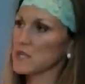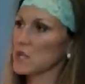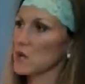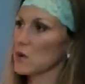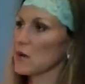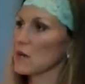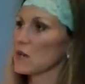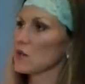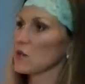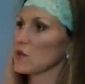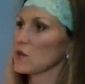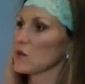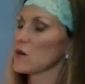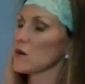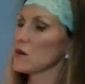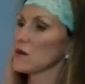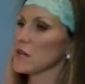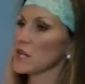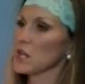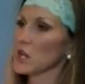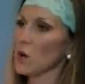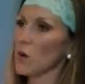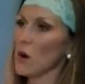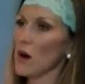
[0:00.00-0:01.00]
So either
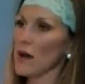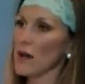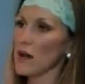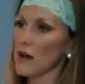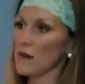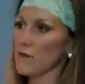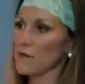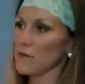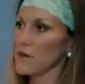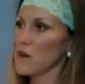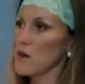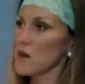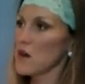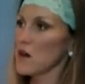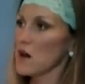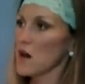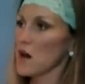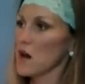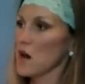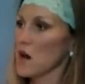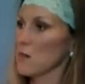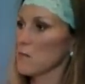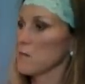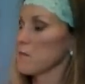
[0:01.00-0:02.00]
I have
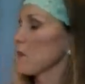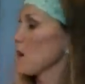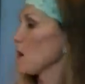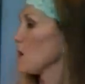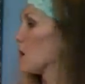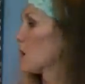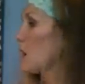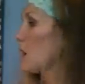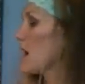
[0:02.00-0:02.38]
a